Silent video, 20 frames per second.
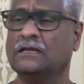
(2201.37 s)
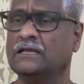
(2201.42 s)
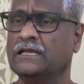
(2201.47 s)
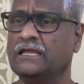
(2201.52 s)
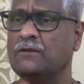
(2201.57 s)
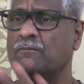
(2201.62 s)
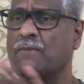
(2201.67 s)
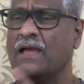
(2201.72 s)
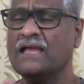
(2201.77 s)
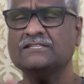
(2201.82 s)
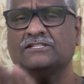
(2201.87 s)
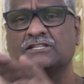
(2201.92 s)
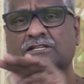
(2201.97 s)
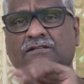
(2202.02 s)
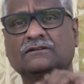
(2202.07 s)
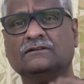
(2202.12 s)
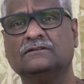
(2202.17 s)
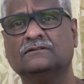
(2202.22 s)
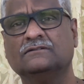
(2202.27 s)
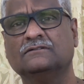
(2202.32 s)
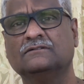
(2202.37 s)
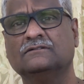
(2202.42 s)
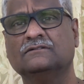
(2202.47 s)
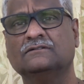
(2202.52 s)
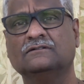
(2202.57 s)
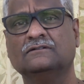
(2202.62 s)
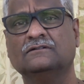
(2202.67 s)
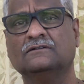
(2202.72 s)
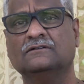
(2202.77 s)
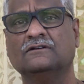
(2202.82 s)
Imagine
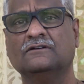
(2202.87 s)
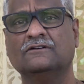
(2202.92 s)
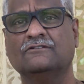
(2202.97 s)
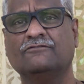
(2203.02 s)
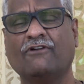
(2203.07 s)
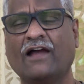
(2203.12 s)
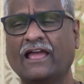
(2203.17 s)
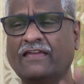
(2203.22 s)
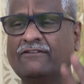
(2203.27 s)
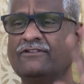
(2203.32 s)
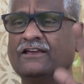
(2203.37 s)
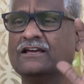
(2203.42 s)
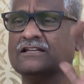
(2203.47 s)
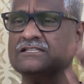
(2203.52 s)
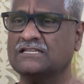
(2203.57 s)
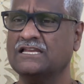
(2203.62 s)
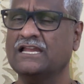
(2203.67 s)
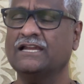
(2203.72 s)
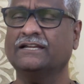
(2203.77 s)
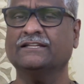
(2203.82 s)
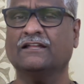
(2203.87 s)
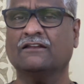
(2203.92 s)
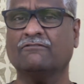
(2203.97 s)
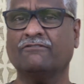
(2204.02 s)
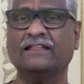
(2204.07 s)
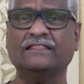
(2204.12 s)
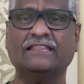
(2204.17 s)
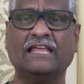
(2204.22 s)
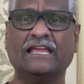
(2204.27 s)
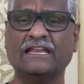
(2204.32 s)
5 years later
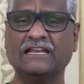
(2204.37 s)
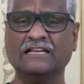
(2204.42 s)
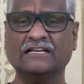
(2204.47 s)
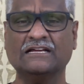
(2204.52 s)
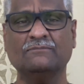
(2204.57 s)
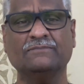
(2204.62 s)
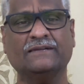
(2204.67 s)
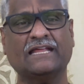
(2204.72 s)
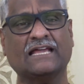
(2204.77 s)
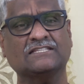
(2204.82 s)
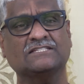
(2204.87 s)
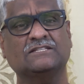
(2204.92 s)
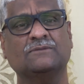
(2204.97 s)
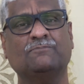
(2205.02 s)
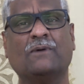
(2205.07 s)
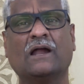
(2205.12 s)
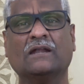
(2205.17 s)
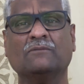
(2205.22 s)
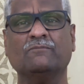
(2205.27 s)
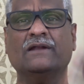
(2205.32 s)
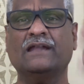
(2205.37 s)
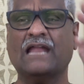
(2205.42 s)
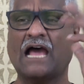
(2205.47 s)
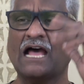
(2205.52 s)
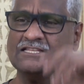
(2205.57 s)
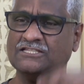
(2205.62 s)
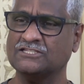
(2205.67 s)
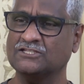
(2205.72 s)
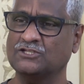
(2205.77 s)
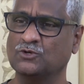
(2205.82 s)
when the income tax department
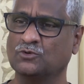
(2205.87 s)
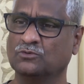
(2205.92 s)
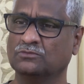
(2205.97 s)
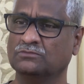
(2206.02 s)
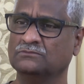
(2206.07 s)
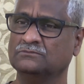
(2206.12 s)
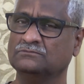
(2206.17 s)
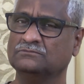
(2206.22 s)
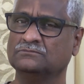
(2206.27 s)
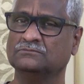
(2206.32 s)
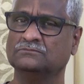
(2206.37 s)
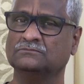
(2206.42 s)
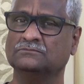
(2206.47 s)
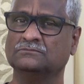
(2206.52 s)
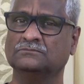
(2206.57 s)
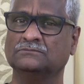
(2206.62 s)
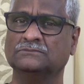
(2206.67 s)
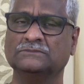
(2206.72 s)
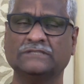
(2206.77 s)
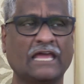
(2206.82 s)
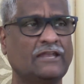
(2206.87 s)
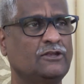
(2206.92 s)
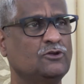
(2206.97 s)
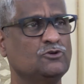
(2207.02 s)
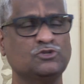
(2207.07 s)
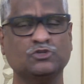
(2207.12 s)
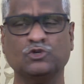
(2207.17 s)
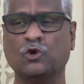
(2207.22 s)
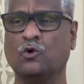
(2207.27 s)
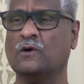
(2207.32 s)
asks you, can you
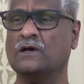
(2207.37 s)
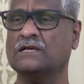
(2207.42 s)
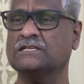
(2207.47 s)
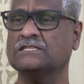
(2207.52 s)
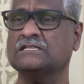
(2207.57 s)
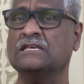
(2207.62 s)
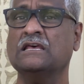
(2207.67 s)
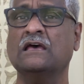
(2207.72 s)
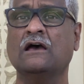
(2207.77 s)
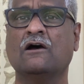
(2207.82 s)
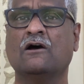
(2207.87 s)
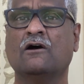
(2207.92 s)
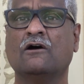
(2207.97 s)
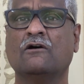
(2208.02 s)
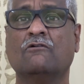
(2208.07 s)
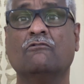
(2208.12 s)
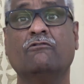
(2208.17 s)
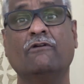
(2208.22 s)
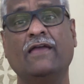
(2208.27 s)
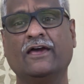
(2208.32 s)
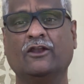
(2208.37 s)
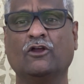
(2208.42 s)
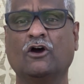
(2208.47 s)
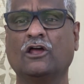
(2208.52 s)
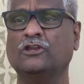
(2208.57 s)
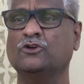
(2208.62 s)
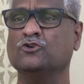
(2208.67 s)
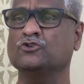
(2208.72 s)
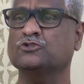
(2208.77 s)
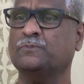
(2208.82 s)
show us where
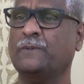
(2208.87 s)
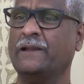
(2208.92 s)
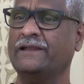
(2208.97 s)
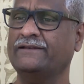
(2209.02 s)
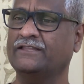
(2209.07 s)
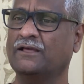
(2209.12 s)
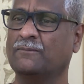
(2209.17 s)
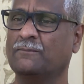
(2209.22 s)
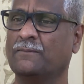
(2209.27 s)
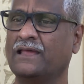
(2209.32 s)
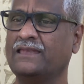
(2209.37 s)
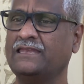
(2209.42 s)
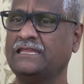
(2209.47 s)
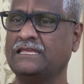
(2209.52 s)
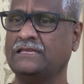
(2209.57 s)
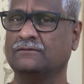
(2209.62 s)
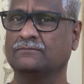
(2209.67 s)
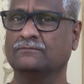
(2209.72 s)
all you spend the money?